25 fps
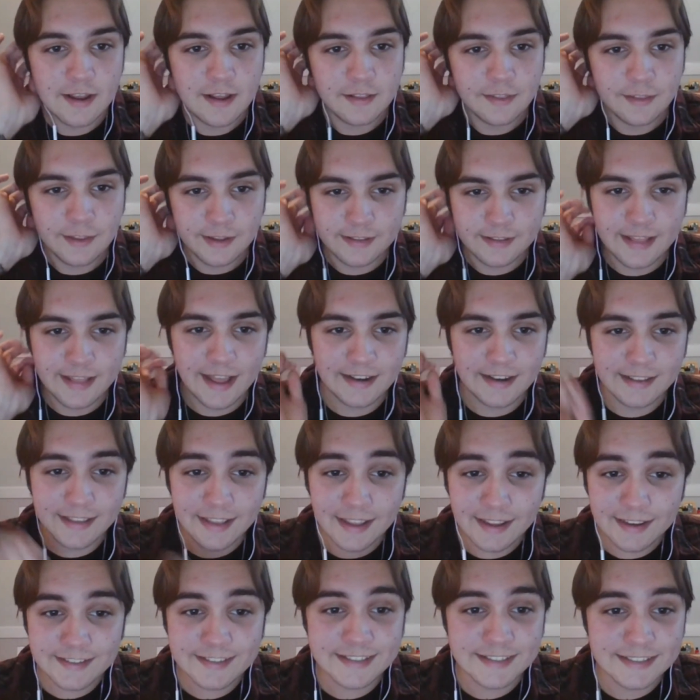Like that
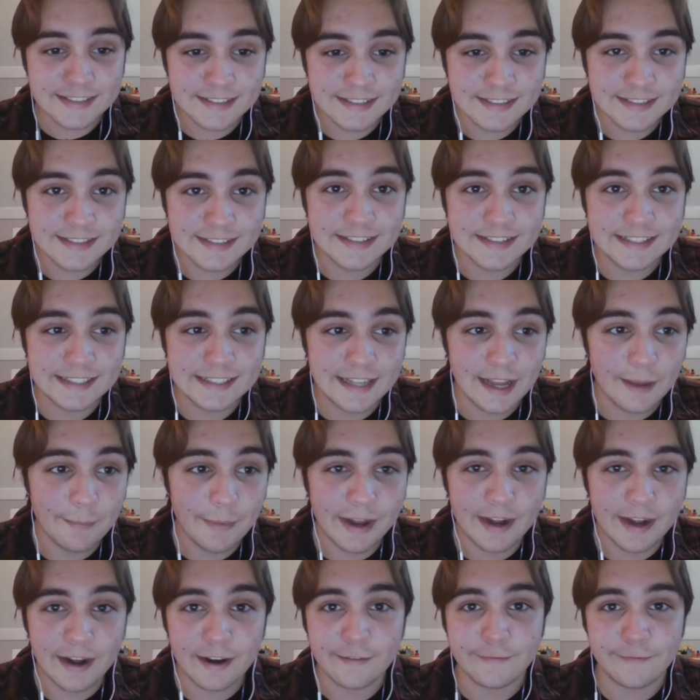that's a bit
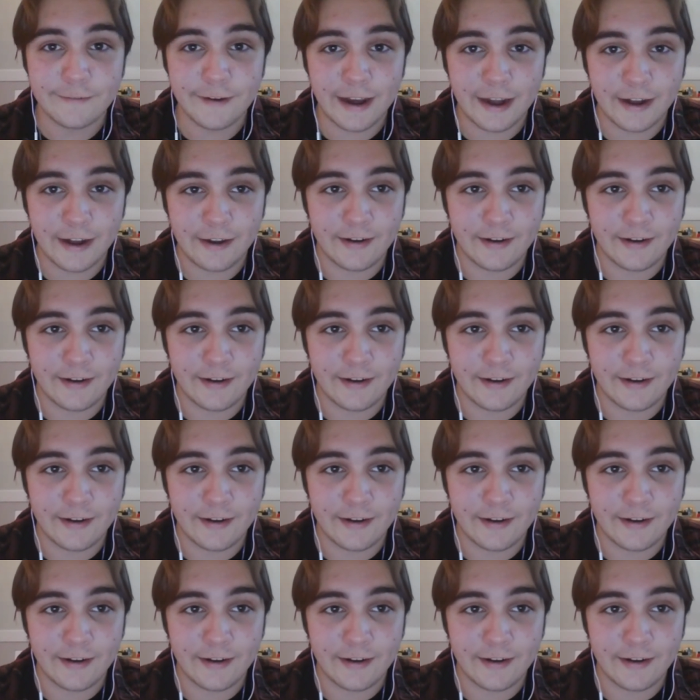unfair.